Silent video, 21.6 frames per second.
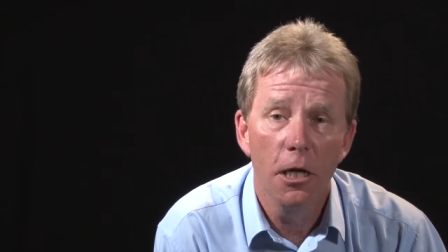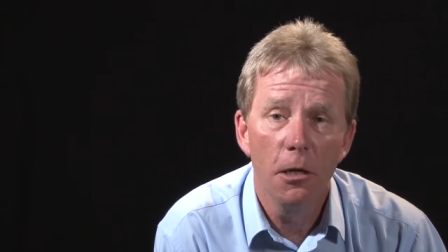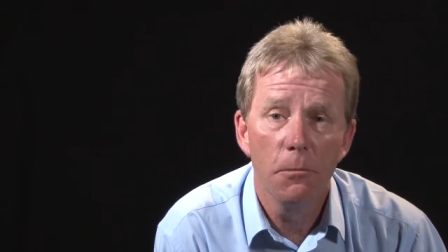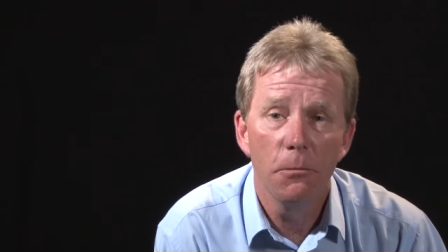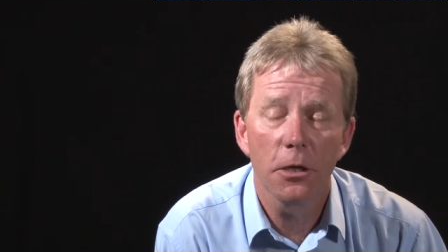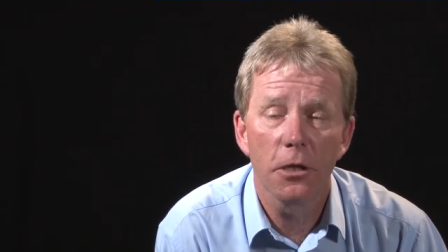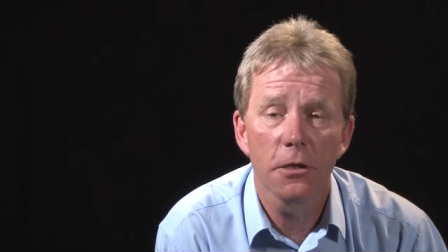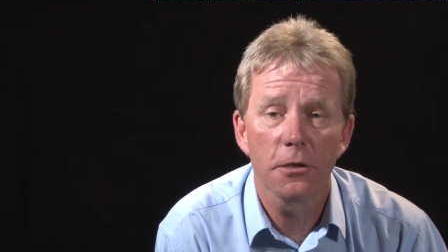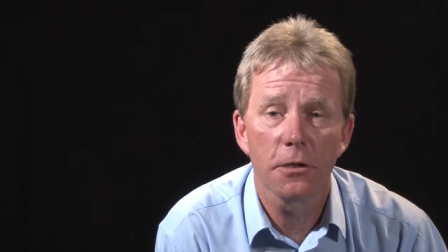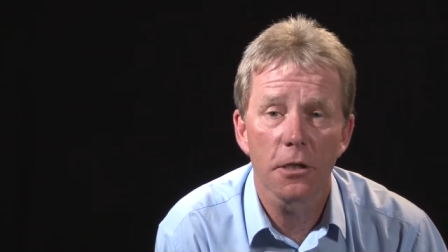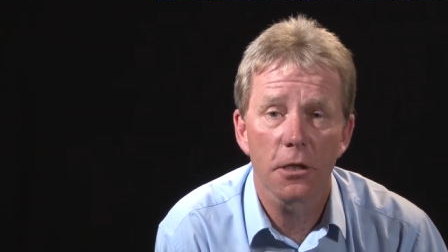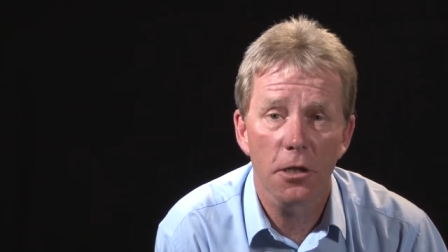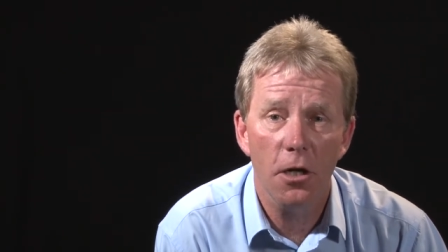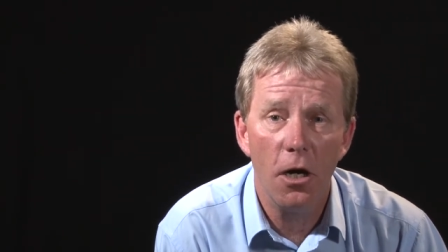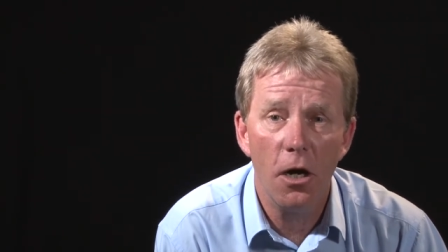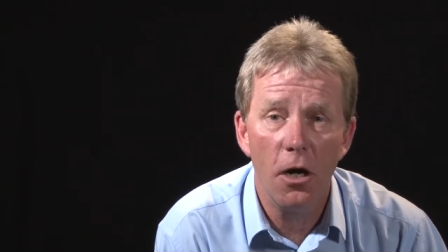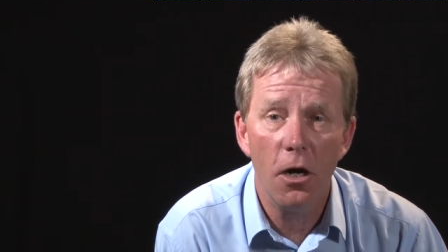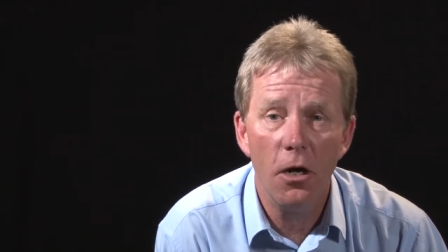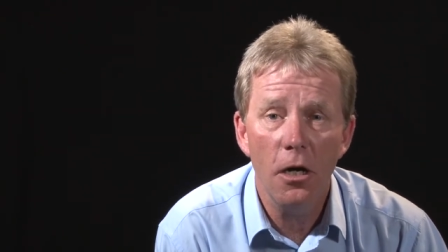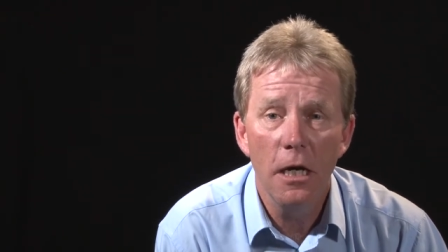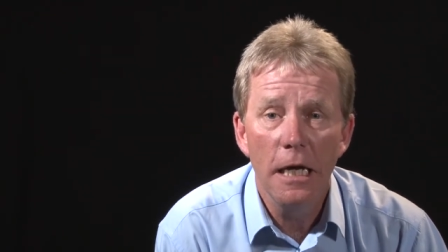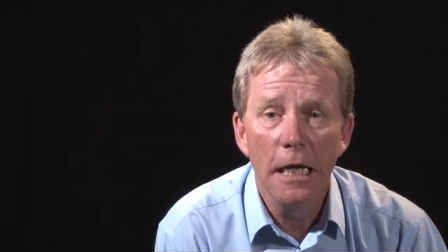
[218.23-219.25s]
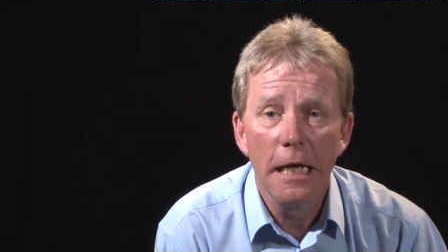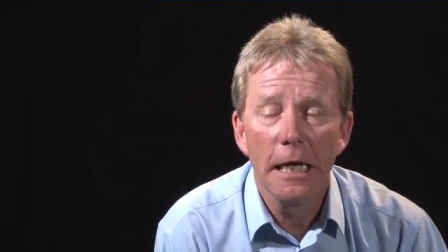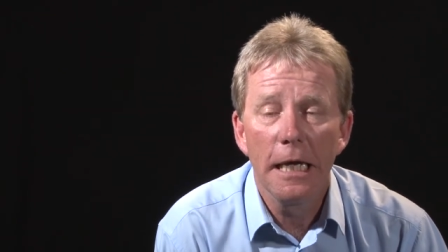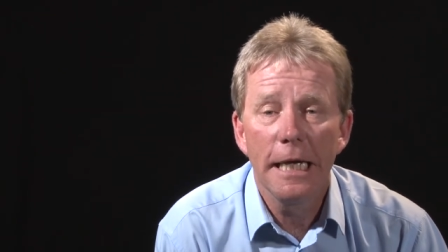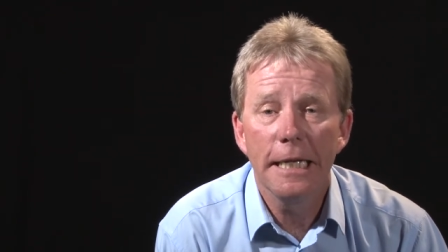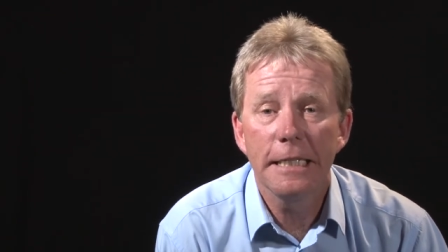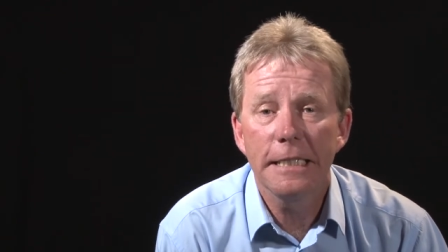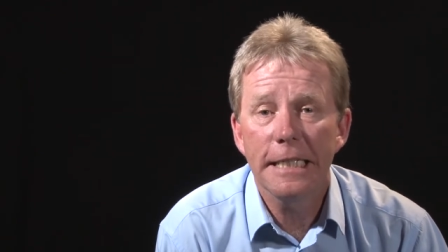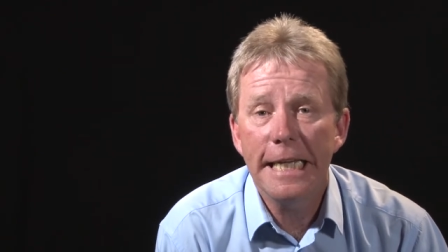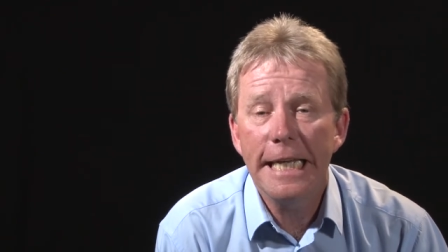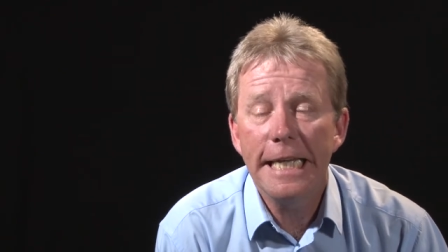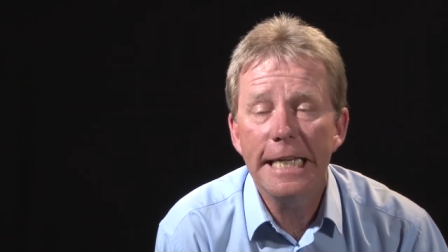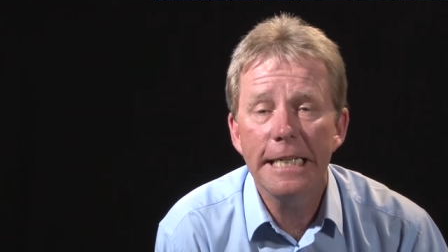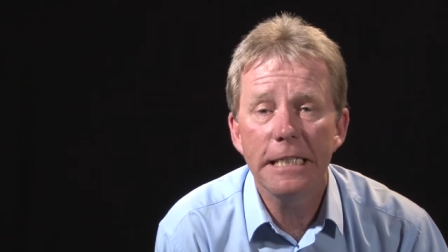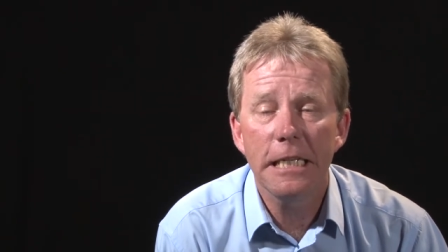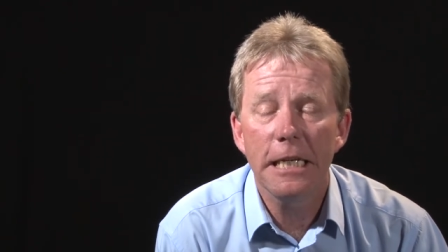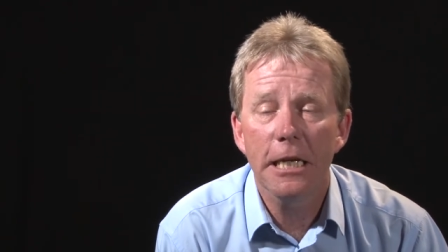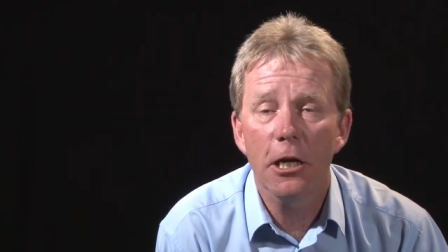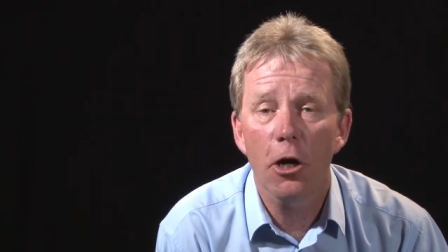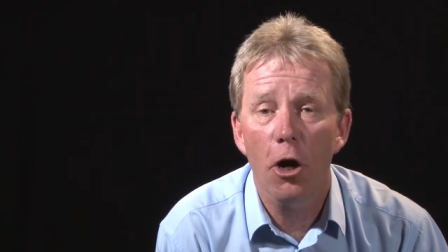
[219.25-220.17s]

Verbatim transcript: because a car is easily